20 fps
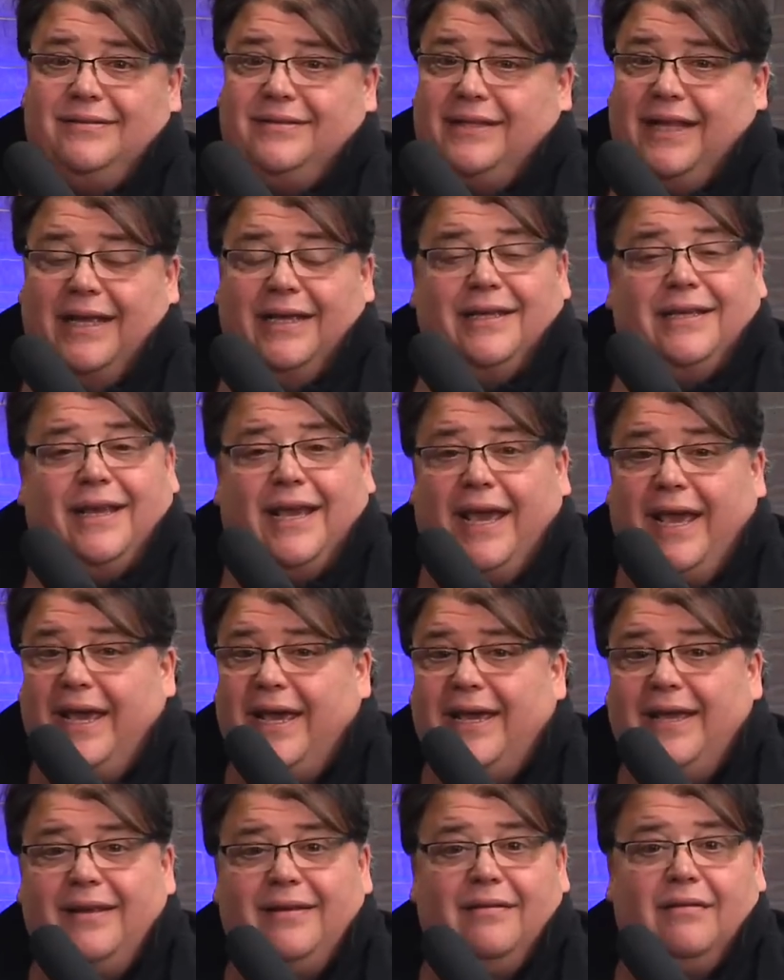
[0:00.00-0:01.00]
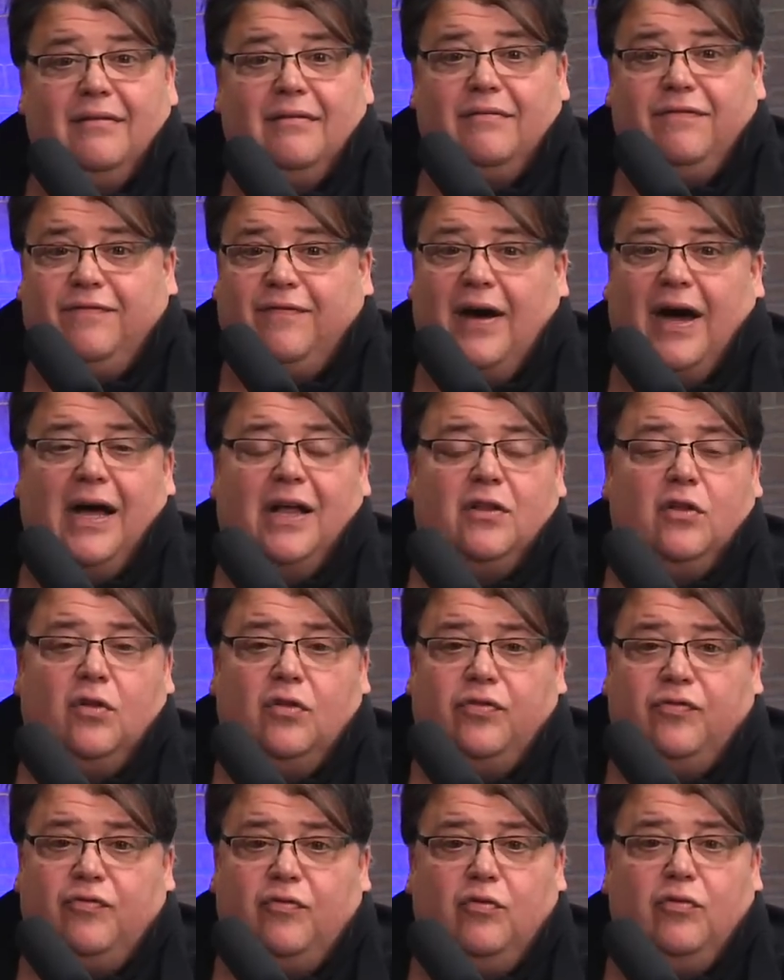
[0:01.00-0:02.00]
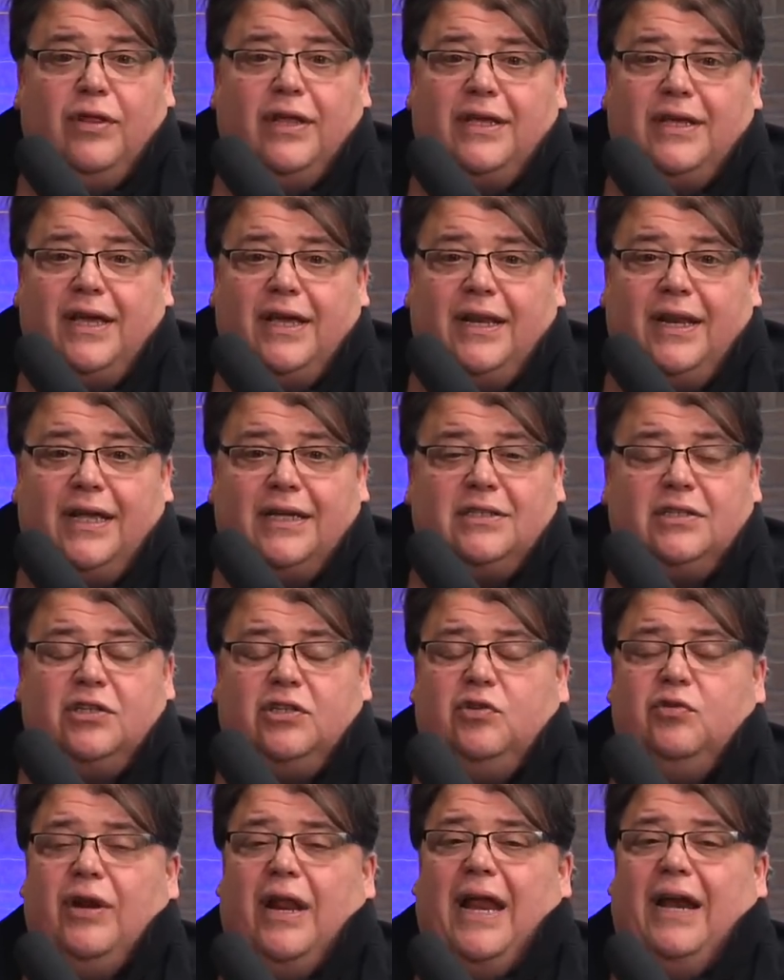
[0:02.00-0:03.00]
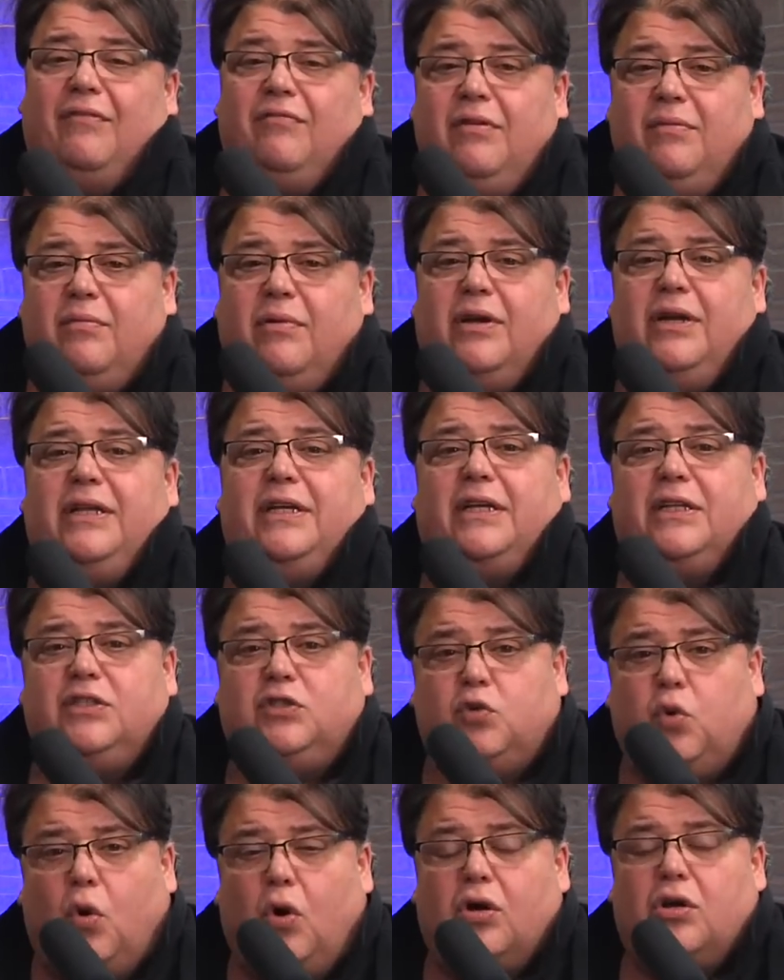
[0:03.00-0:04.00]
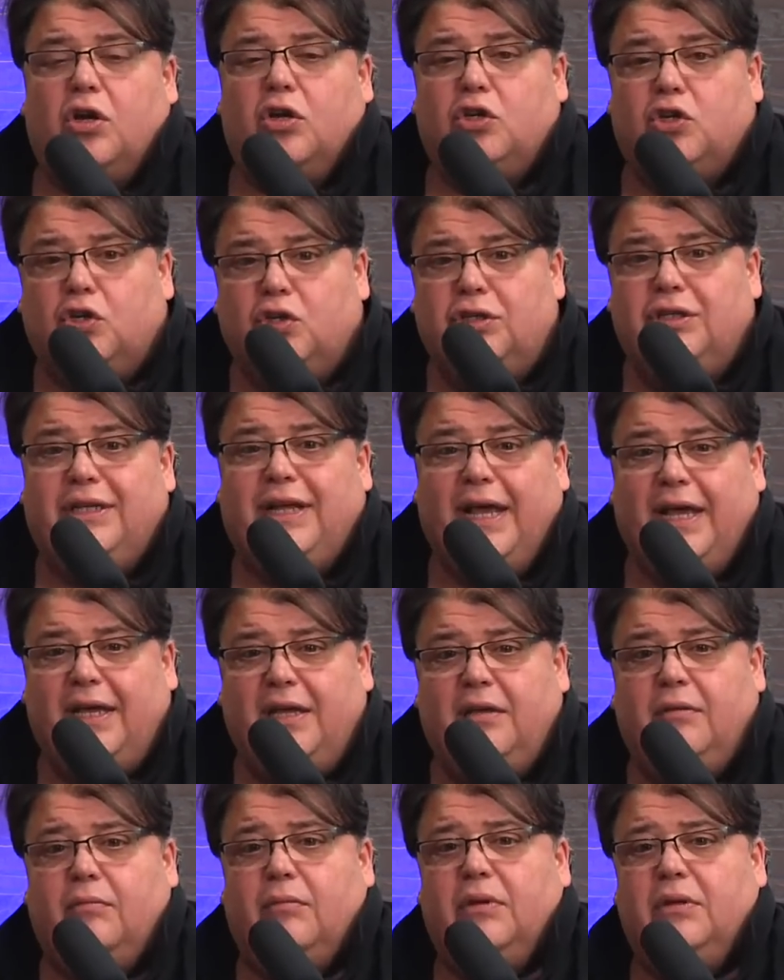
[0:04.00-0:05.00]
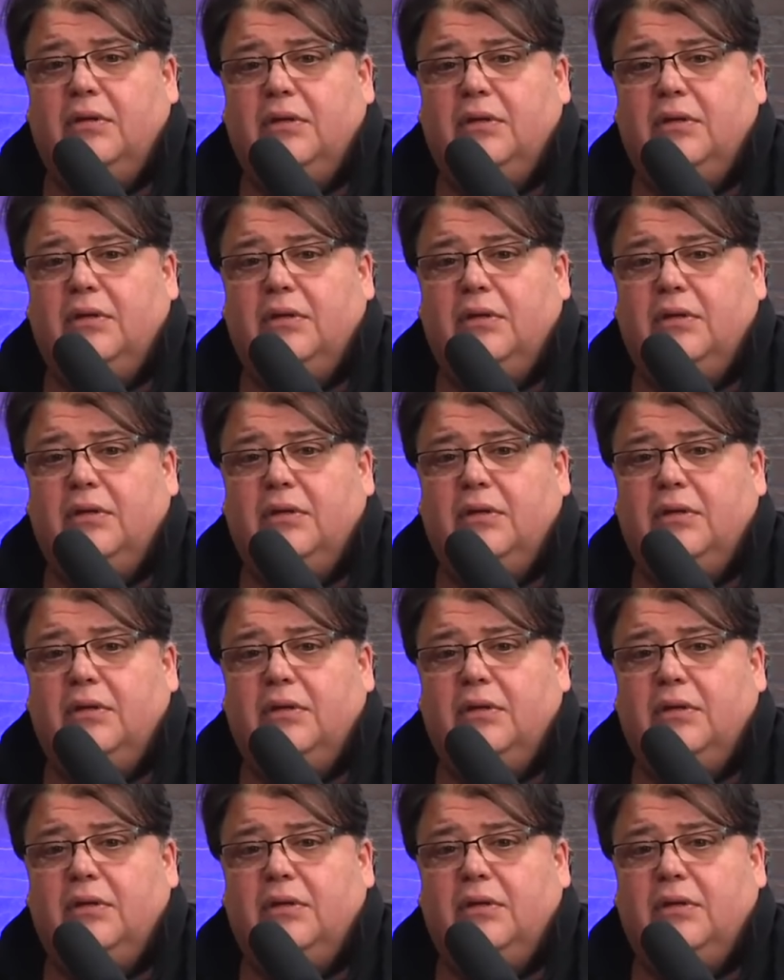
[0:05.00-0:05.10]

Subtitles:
They can't follow through. They can't execute. Everybody can talk a good game.